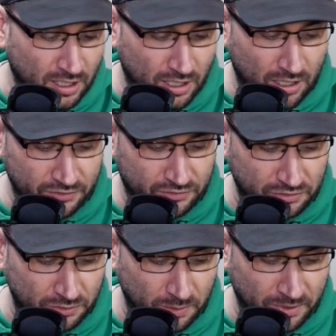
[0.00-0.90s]
And
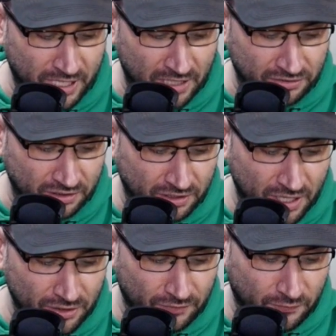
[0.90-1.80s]
soon they'll be asking the
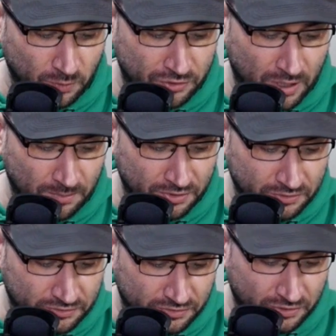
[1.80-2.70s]
other four
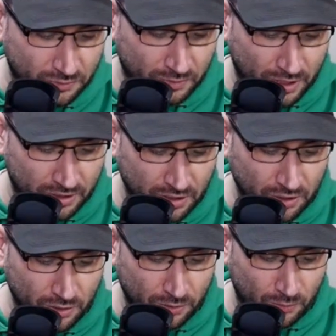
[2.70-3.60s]
W's too, like
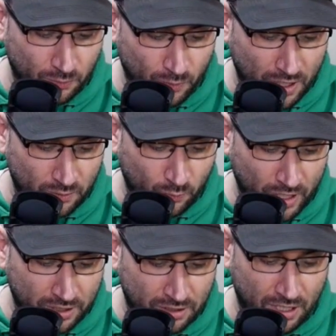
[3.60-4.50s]
who, what,
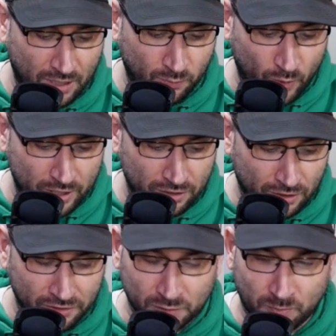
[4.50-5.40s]
when, and where did
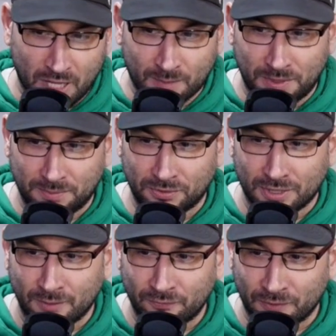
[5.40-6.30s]
all these black people
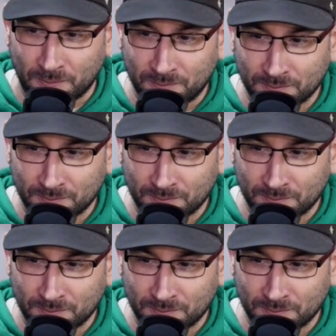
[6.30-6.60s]
come from?